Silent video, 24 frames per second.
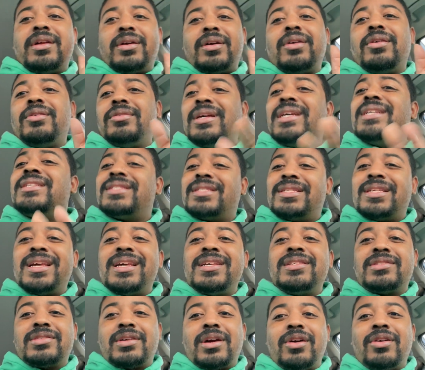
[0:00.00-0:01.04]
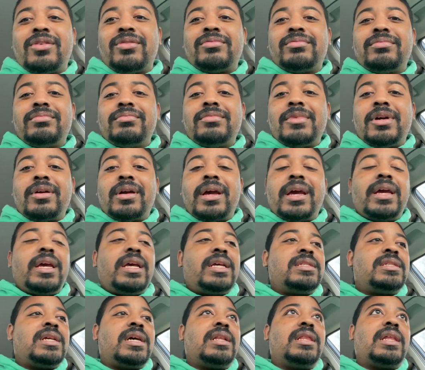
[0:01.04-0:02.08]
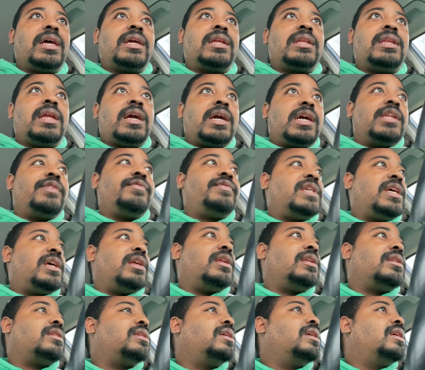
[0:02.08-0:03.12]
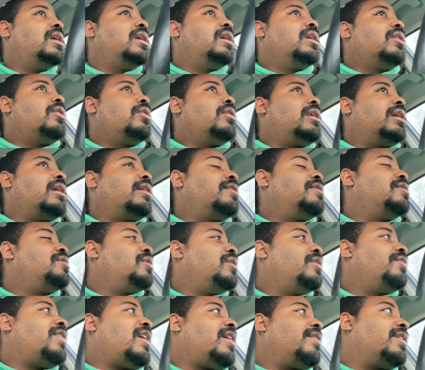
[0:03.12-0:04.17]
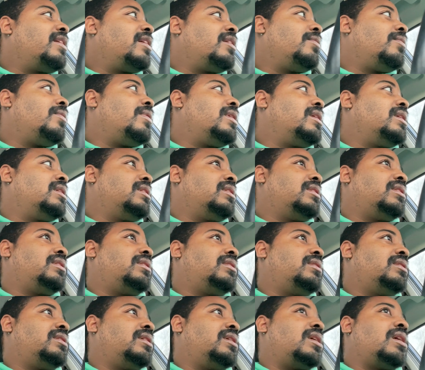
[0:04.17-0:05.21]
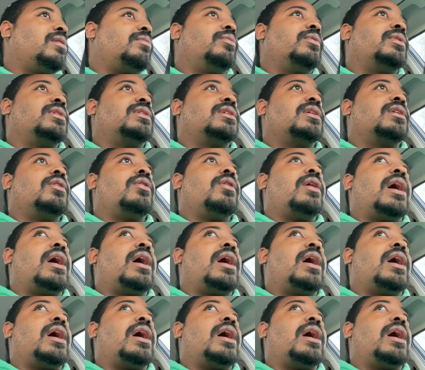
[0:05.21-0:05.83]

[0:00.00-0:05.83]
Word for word: of cold. It's it's cold. Okay? It's not like negative 10 or negative 25 like it was a couple weeks ago.